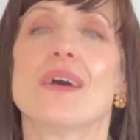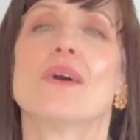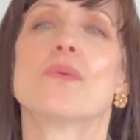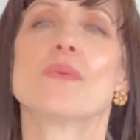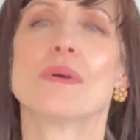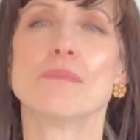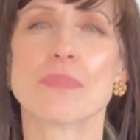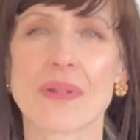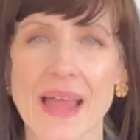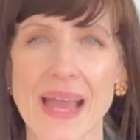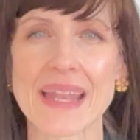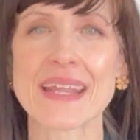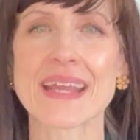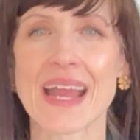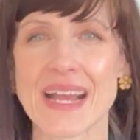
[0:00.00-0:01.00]
When
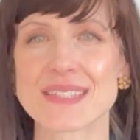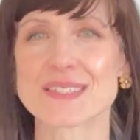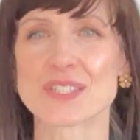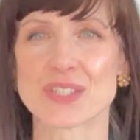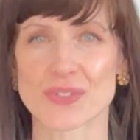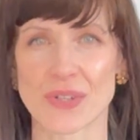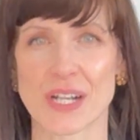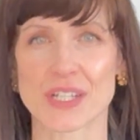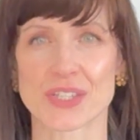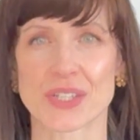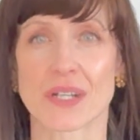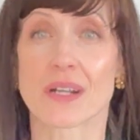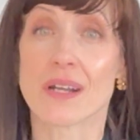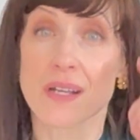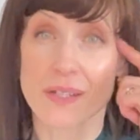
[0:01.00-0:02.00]
planning has a
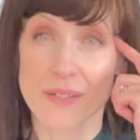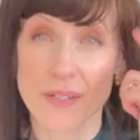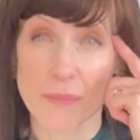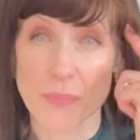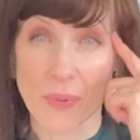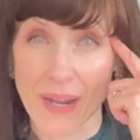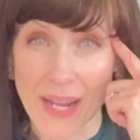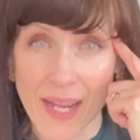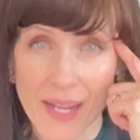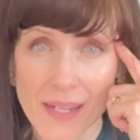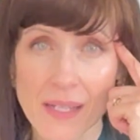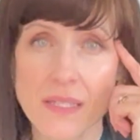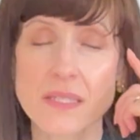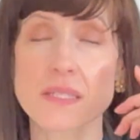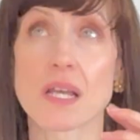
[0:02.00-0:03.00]
structure, your brain
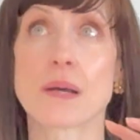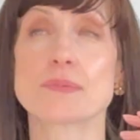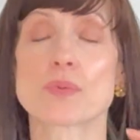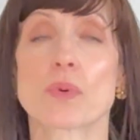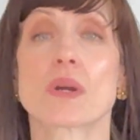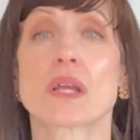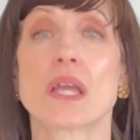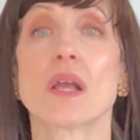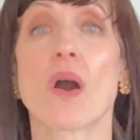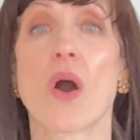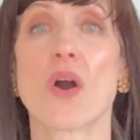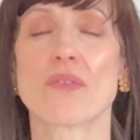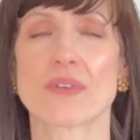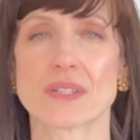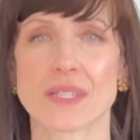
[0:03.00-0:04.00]
stops working
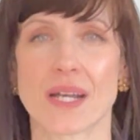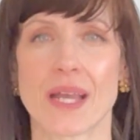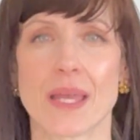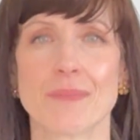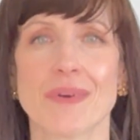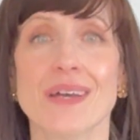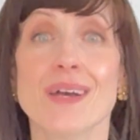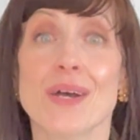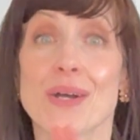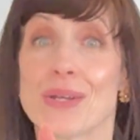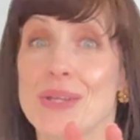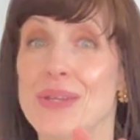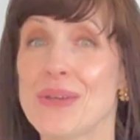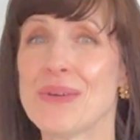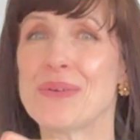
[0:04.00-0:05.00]
overtime.
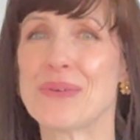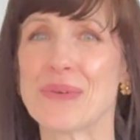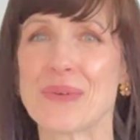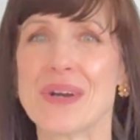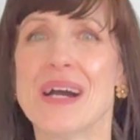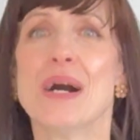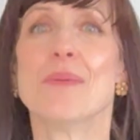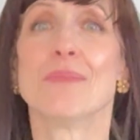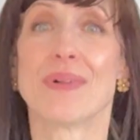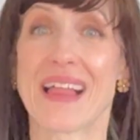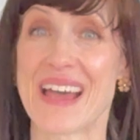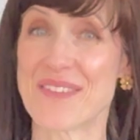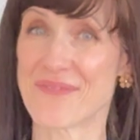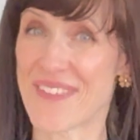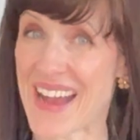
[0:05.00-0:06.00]
You
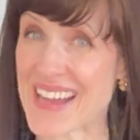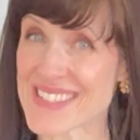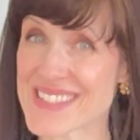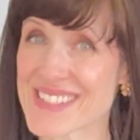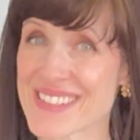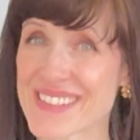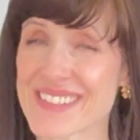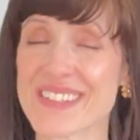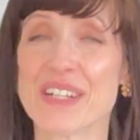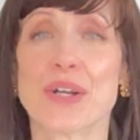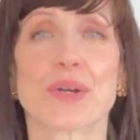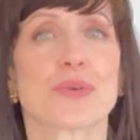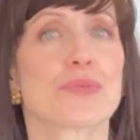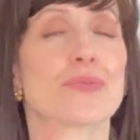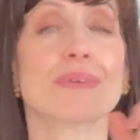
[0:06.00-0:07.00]
plan faster,
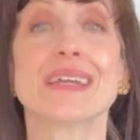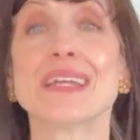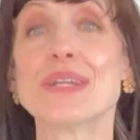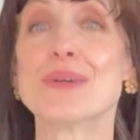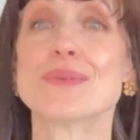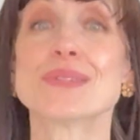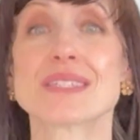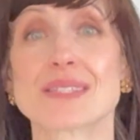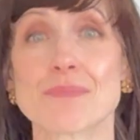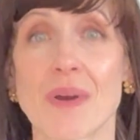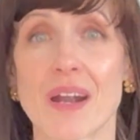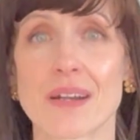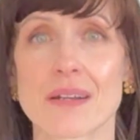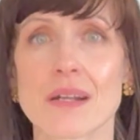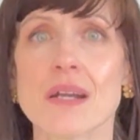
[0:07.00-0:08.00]
reuse
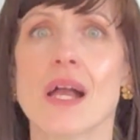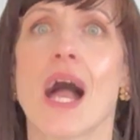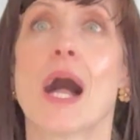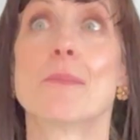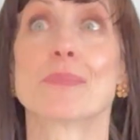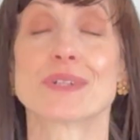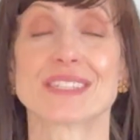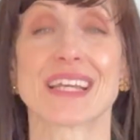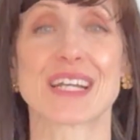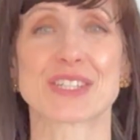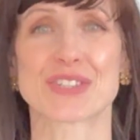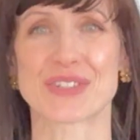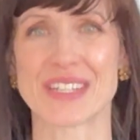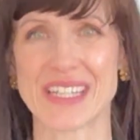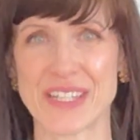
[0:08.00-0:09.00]
smarter, and protect
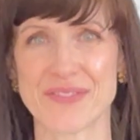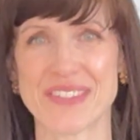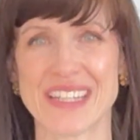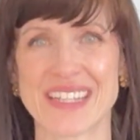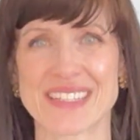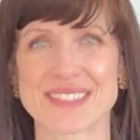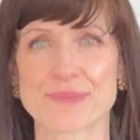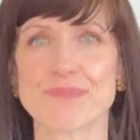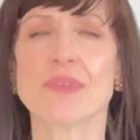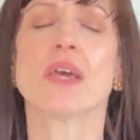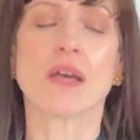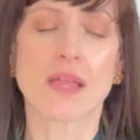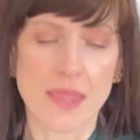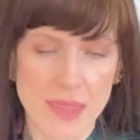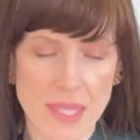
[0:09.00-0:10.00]
your evenings.
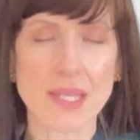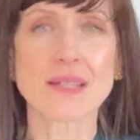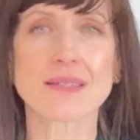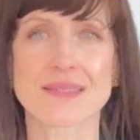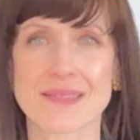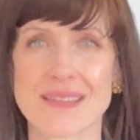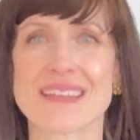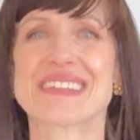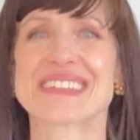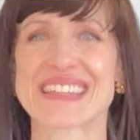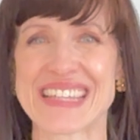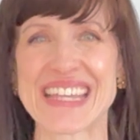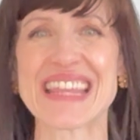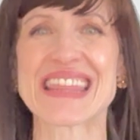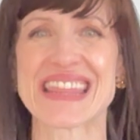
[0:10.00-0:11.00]
This is
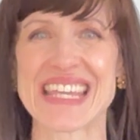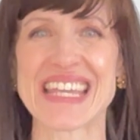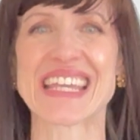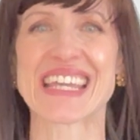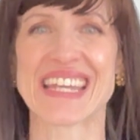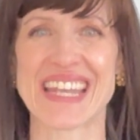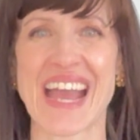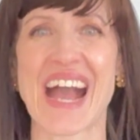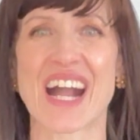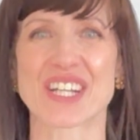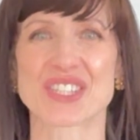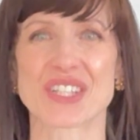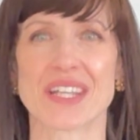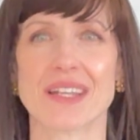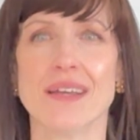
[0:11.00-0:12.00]
Lean Think in
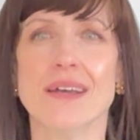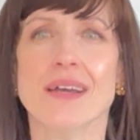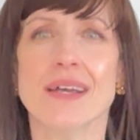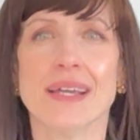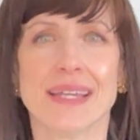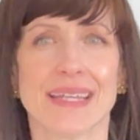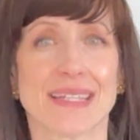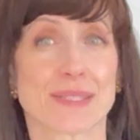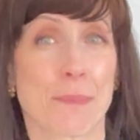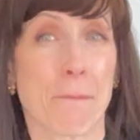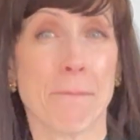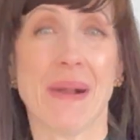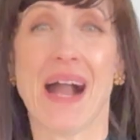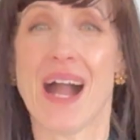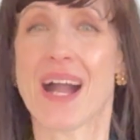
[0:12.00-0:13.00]
action. It's
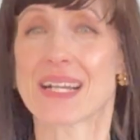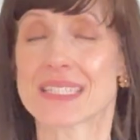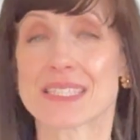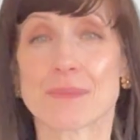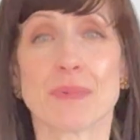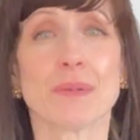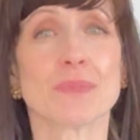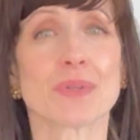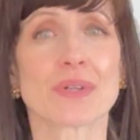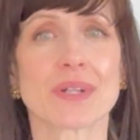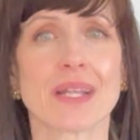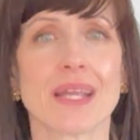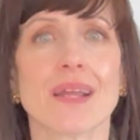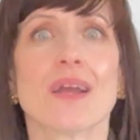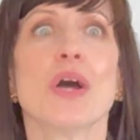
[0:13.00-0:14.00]
maximum
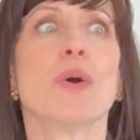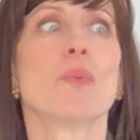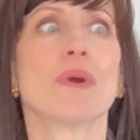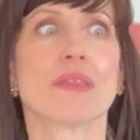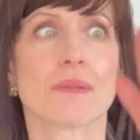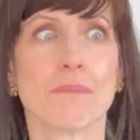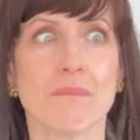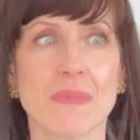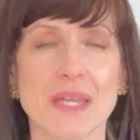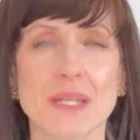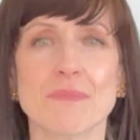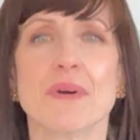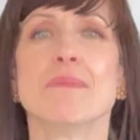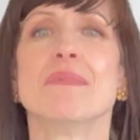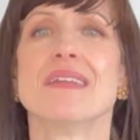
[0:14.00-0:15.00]
learning with
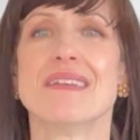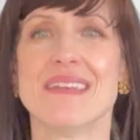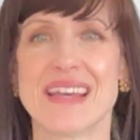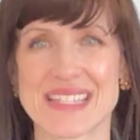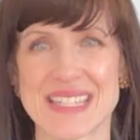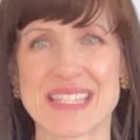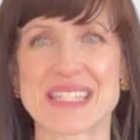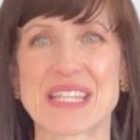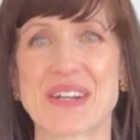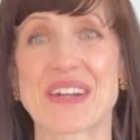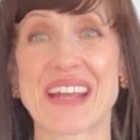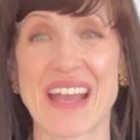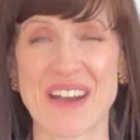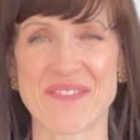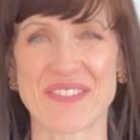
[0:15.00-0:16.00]
minimum necessary
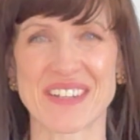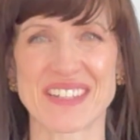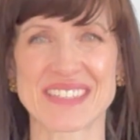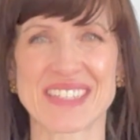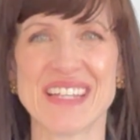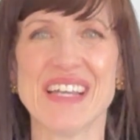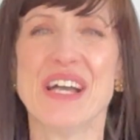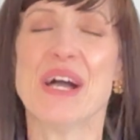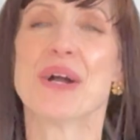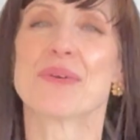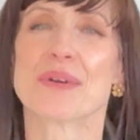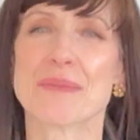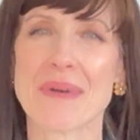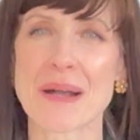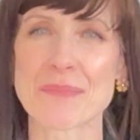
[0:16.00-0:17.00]
effort.
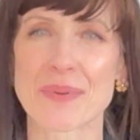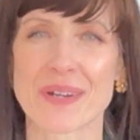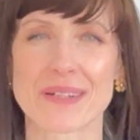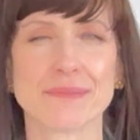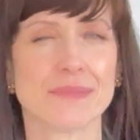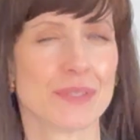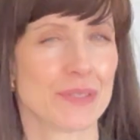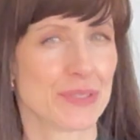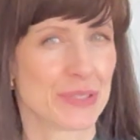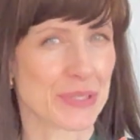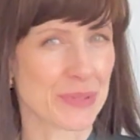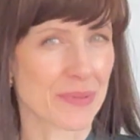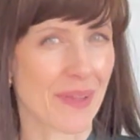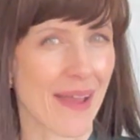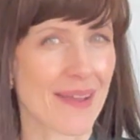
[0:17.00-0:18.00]
Remember,
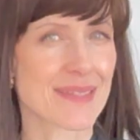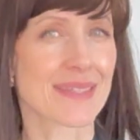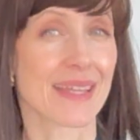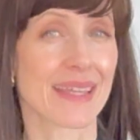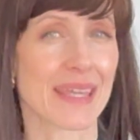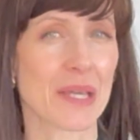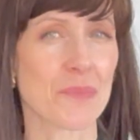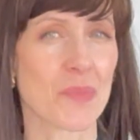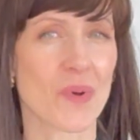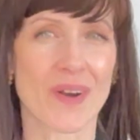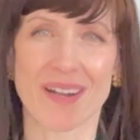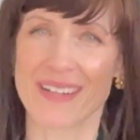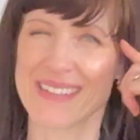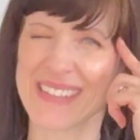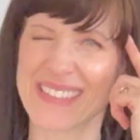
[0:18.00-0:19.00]
do less and get
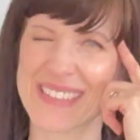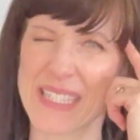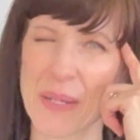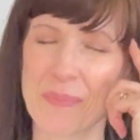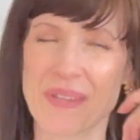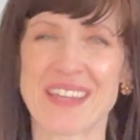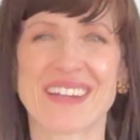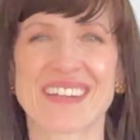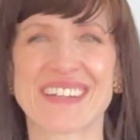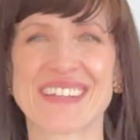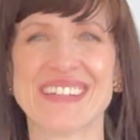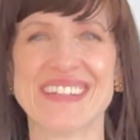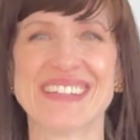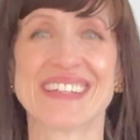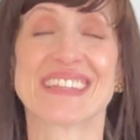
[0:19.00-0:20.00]
more. It's up here,
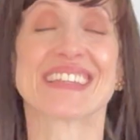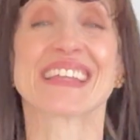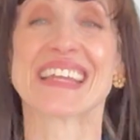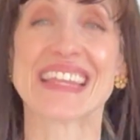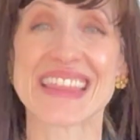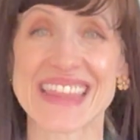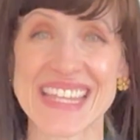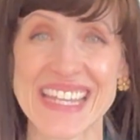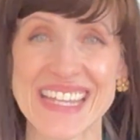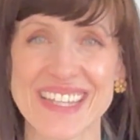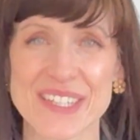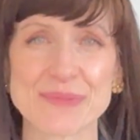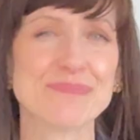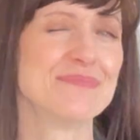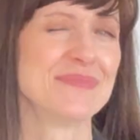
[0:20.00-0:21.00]
Lean Think.
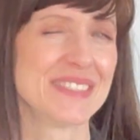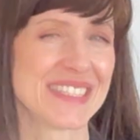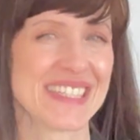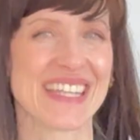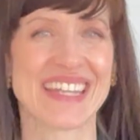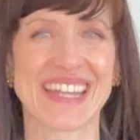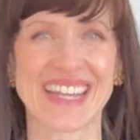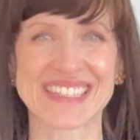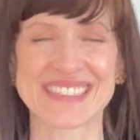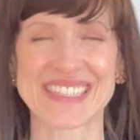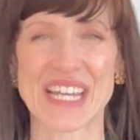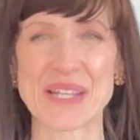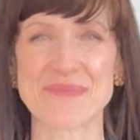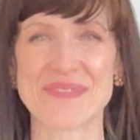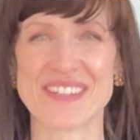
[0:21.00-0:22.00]
See you next
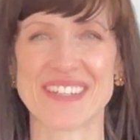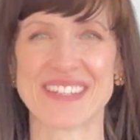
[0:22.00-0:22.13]
time.